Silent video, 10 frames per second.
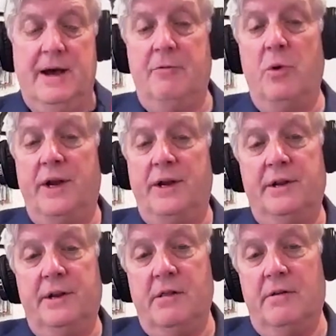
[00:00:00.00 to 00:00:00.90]
void,
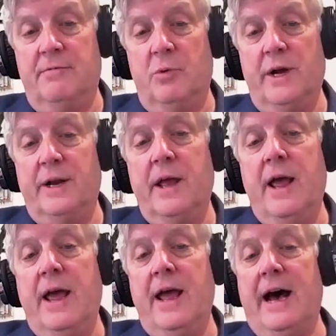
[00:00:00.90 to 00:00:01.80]
null and void
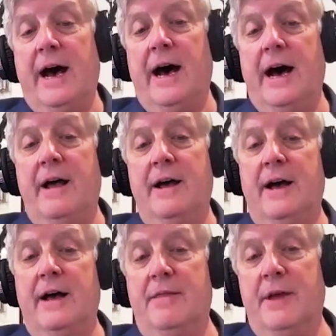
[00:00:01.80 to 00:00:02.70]

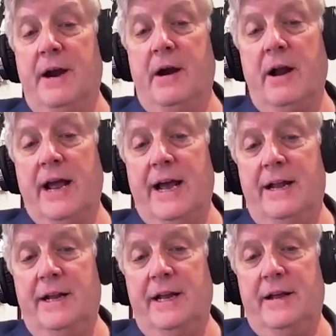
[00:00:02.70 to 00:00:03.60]
there,
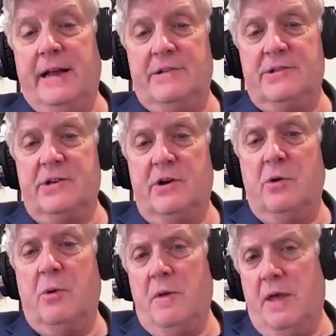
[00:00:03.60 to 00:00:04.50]
and
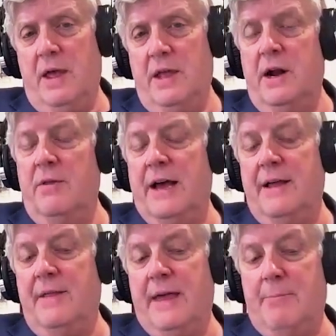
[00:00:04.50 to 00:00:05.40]
so
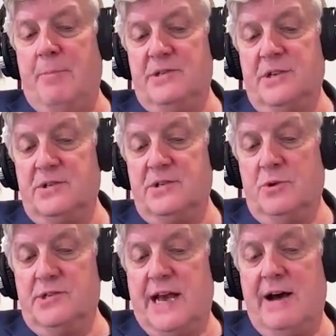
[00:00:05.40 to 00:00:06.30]
that business
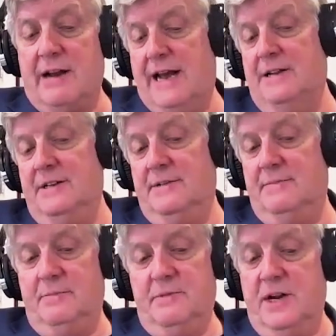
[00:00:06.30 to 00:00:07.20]
was out, had
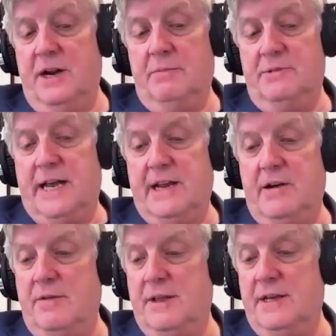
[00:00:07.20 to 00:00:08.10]
to take
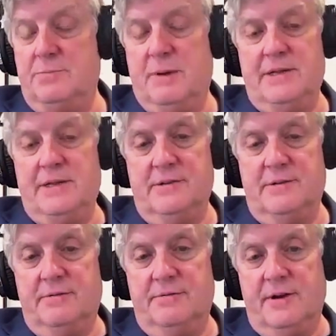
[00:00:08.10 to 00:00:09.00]
on the expense
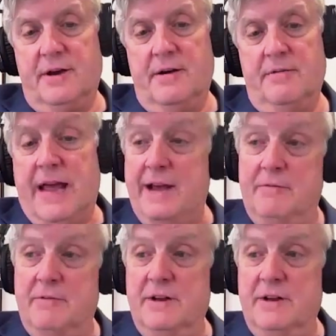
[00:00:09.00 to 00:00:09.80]
of and